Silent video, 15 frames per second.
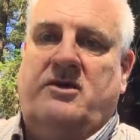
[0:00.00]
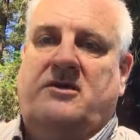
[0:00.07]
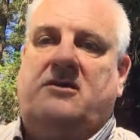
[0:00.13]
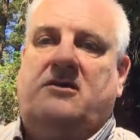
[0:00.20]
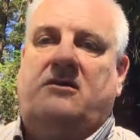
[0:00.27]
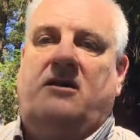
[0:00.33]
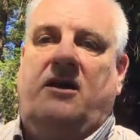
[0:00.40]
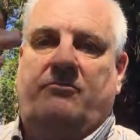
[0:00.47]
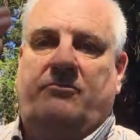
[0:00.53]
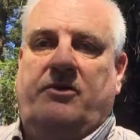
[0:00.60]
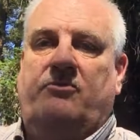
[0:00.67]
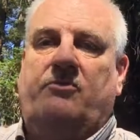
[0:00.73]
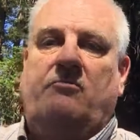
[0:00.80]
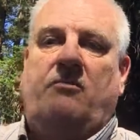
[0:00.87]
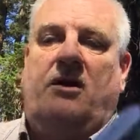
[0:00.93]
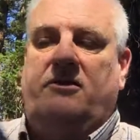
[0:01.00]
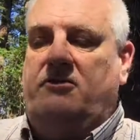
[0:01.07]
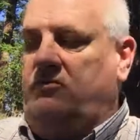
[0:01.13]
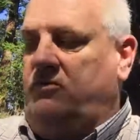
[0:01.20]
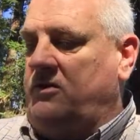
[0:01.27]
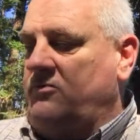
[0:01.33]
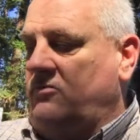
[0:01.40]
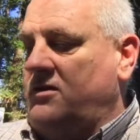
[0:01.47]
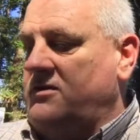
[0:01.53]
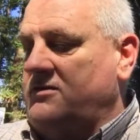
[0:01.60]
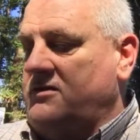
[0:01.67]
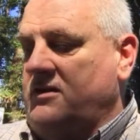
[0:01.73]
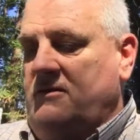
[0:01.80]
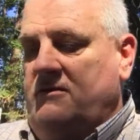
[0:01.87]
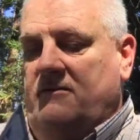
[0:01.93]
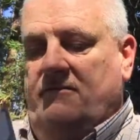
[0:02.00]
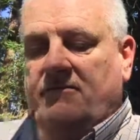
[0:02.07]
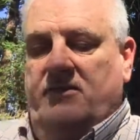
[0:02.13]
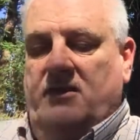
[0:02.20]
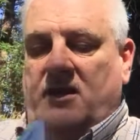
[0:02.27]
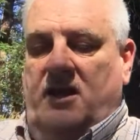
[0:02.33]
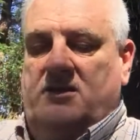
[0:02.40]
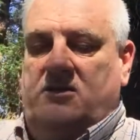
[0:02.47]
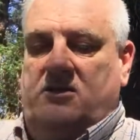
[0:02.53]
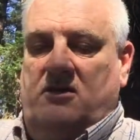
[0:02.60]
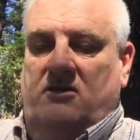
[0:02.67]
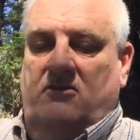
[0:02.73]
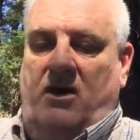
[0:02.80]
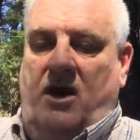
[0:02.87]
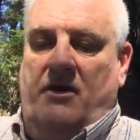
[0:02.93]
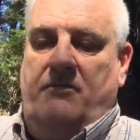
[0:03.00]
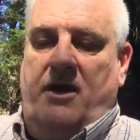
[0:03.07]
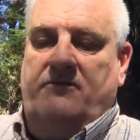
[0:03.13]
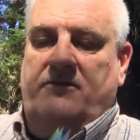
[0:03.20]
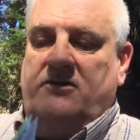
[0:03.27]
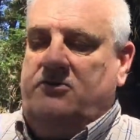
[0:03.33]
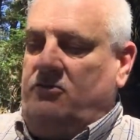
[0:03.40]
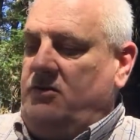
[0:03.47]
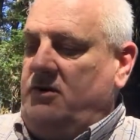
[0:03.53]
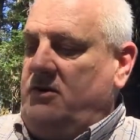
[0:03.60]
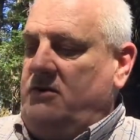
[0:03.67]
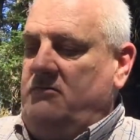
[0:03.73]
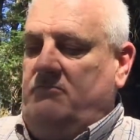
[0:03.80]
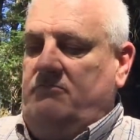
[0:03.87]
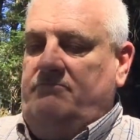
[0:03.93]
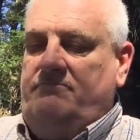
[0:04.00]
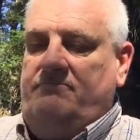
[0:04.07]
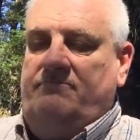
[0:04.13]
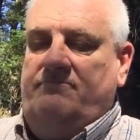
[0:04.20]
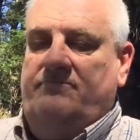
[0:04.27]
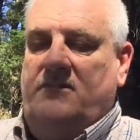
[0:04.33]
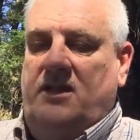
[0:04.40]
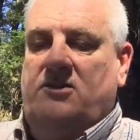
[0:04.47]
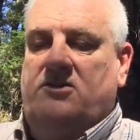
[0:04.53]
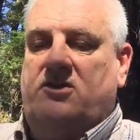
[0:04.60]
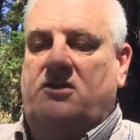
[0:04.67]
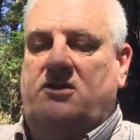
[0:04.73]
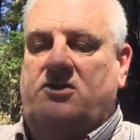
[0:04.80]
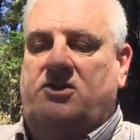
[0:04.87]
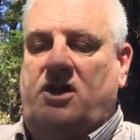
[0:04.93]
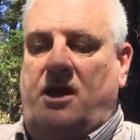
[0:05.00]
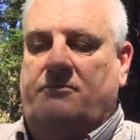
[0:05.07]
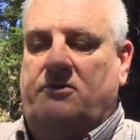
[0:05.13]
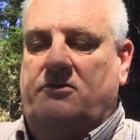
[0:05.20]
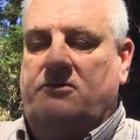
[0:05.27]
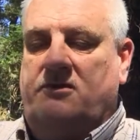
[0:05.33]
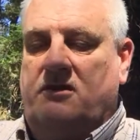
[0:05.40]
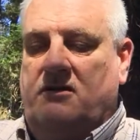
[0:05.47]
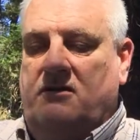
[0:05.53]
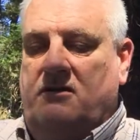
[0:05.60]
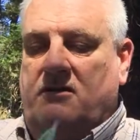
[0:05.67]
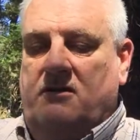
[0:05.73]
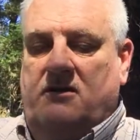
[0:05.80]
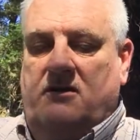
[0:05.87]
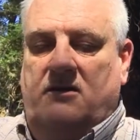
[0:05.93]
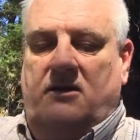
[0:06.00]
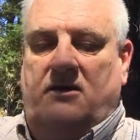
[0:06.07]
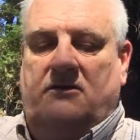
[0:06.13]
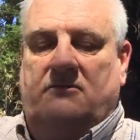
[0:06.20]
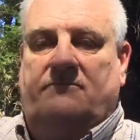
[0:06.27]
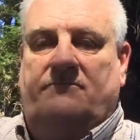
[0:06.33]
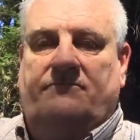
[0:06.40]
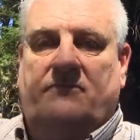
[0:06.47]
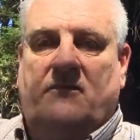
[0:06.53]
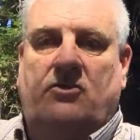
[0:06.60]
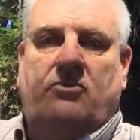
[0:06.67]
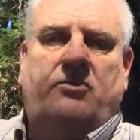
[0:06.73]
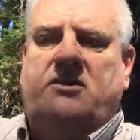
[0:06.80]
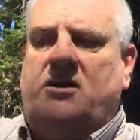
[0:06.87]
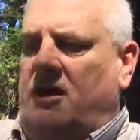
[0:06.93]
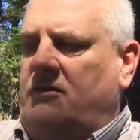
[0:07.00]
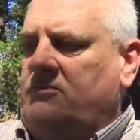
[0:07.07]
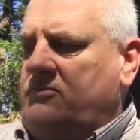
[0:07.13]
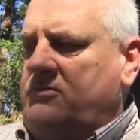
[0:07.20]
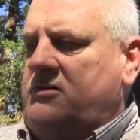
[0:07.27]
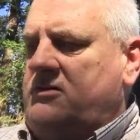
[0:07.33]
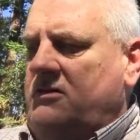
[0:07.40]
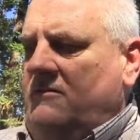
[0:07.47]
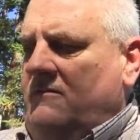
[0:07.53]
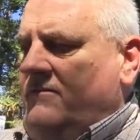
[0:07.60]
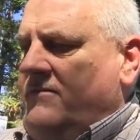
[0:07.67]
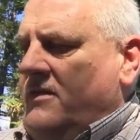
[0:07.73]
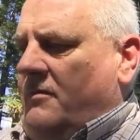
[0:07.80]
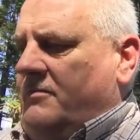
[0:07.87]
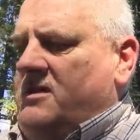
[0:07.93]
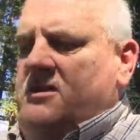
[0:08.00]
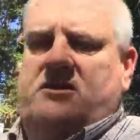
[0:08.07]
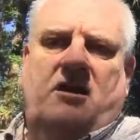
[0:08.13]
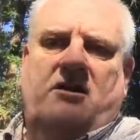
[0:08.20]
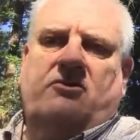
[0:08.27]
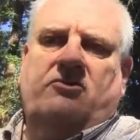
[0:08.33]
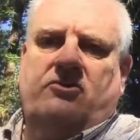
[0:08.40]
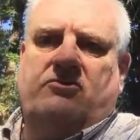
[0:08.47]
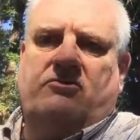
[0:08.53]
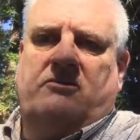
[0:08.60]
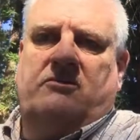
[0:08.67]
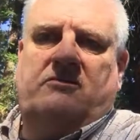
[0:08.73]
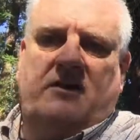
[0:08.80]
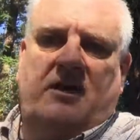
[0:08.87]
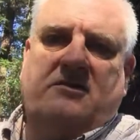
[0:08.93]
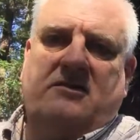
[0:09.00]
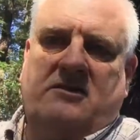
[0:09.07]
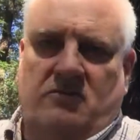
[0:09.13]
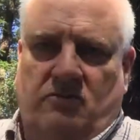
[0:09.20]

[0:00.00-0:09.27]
this and be reminded what it was. And so I'm having to read each of these chapters 3 times, which, I mean, it's not unusual. That's